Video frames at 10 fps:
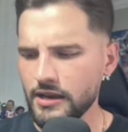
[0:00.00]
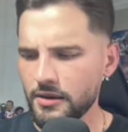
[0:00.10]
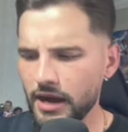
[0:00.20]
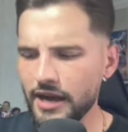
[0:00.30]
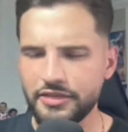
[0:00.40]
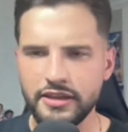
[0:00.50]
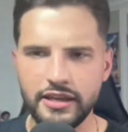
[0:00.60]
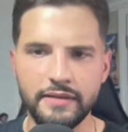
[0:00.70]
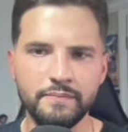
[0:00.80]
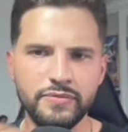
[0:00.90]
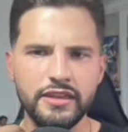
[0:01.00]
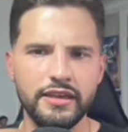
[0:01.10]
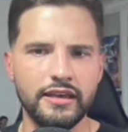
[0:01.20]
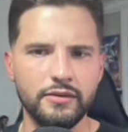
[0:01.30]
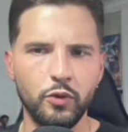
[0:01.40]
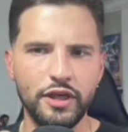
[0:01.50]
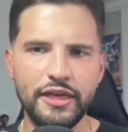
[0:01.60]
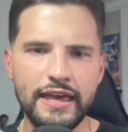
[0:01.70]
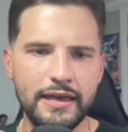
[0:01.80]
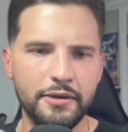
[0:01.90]
My thing eh, with
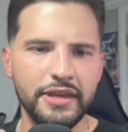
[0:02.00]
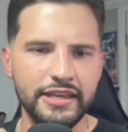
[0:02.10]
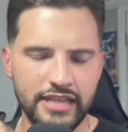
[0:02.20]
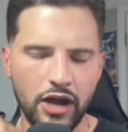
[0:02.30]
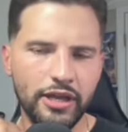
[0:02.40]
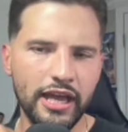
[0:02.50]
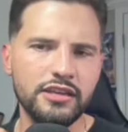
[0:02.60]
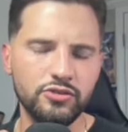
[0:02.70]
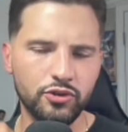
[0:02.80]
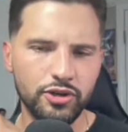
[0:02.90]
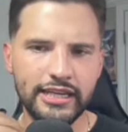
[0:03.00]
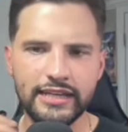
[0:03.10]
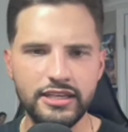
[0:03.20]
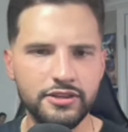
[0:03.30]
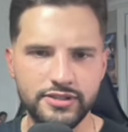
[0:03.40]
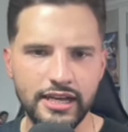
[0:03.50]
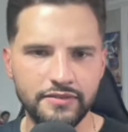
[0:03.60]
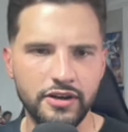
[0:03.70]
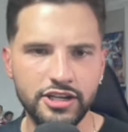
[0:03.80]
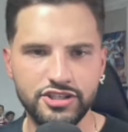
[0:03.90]
him is okay. You're looking at the other side of
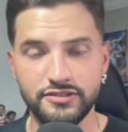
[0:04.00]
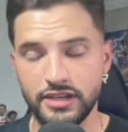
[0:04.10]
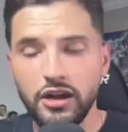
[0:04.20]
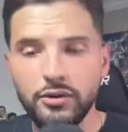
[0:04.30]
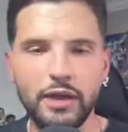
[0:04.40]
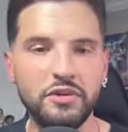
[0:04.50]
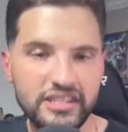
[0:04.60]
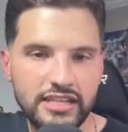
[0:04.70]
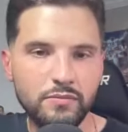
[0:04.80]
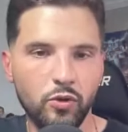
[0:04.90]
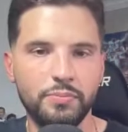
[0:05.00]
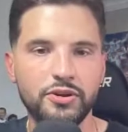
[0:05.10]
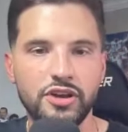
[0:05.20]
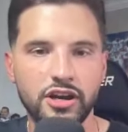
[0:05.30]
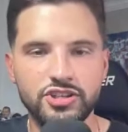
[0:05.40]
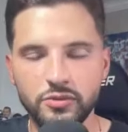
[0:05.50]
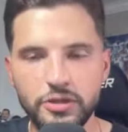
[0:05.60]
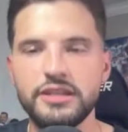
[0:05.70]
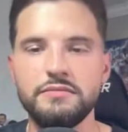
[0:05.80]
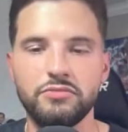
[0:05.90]
Hutch. It's like okay, we need more production. We
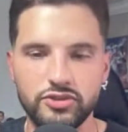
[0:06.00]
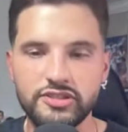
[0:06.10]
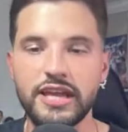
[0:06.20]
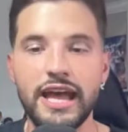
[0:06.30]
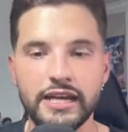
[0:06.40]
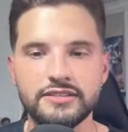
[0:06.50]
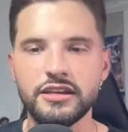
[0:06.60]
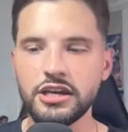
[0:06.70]
need more sacks.